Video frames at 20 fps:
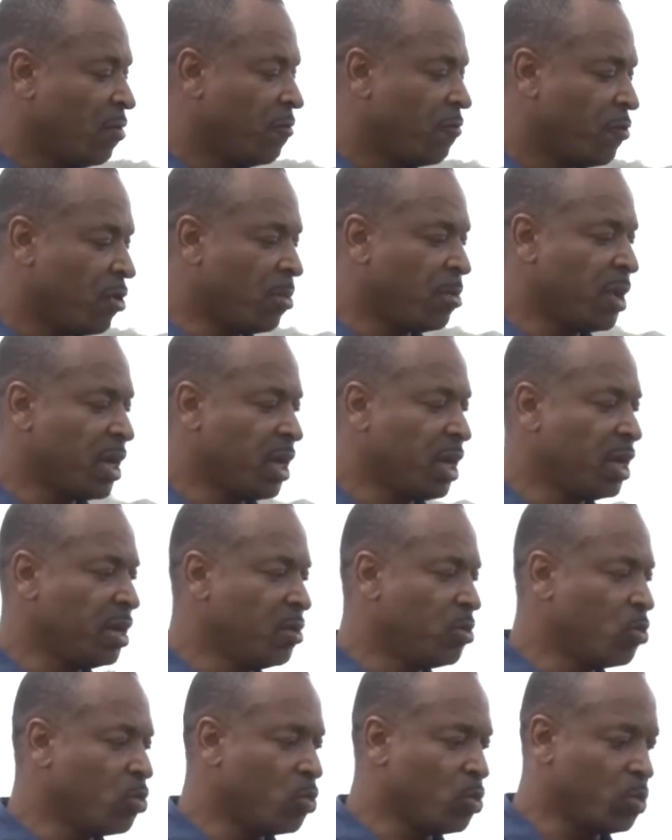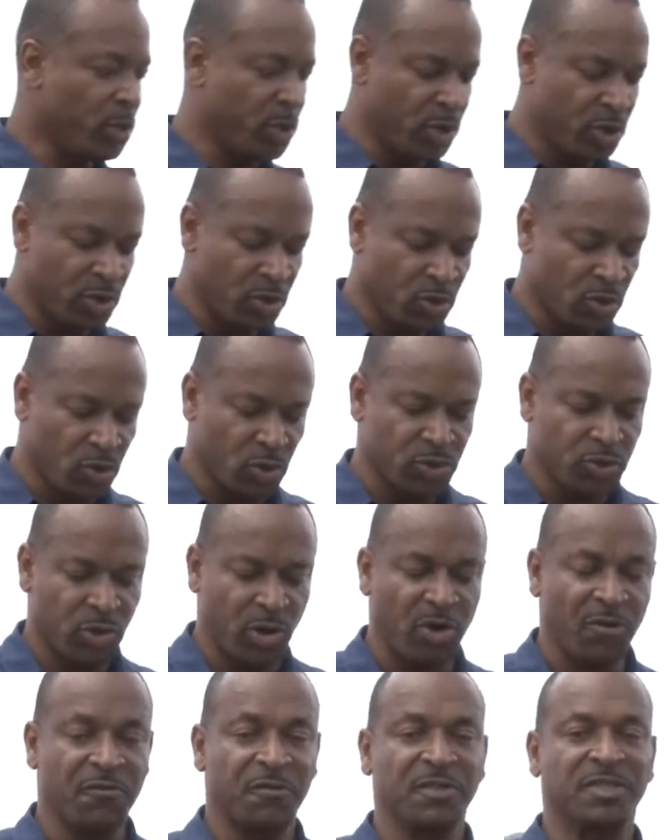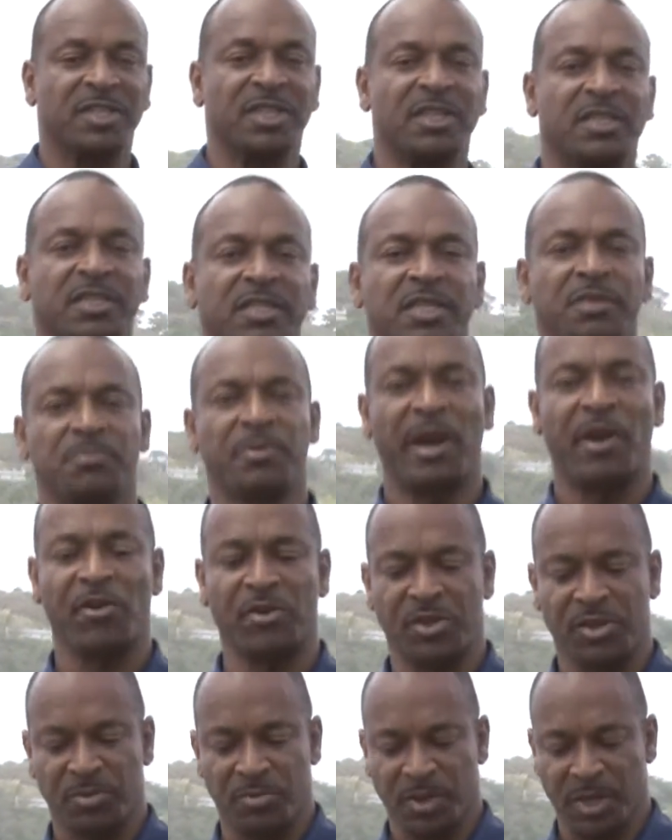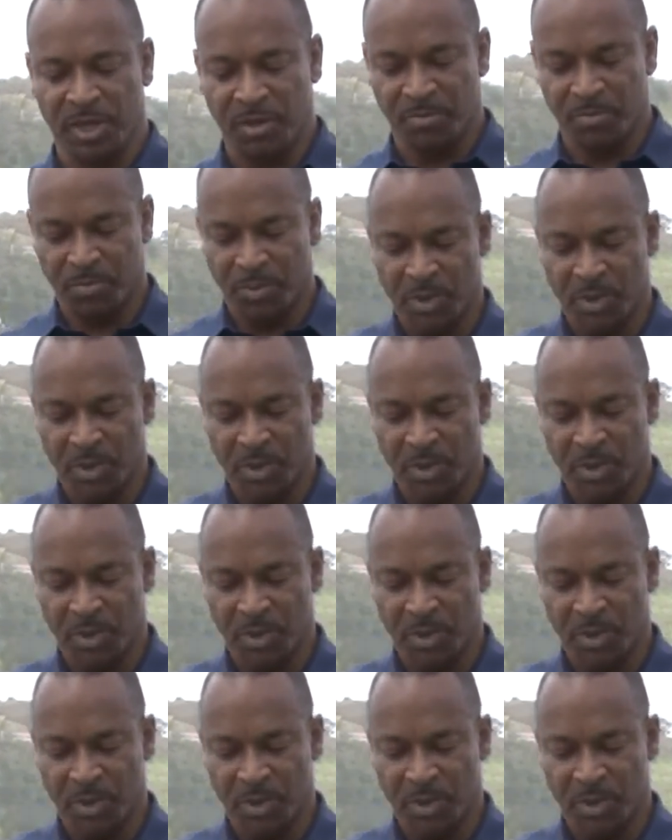From here, we're gonna go to our facility in Paraquita Bay.